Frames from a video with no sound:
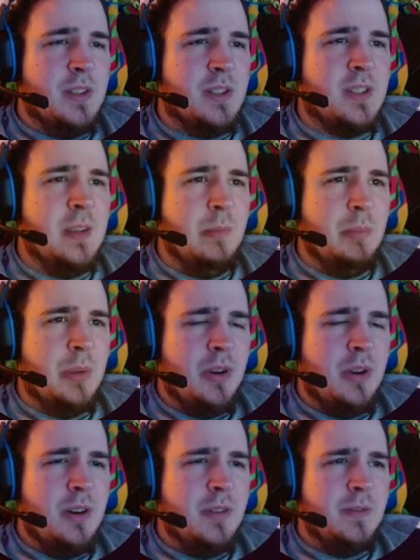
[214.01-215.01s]

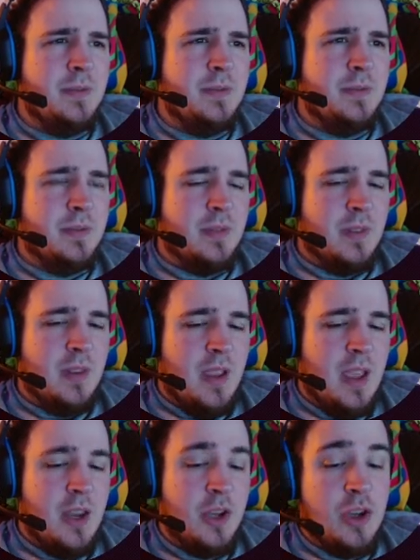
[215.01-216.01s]
simpler,
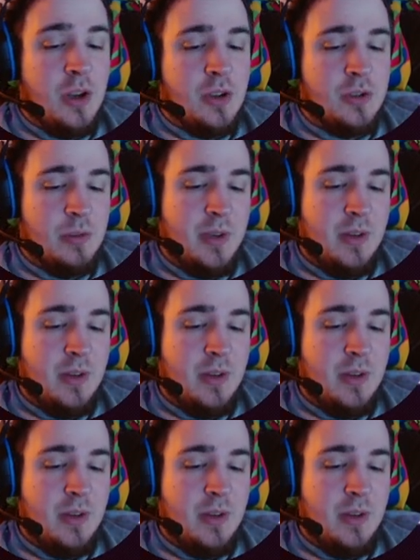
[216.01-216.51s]
and it should also be,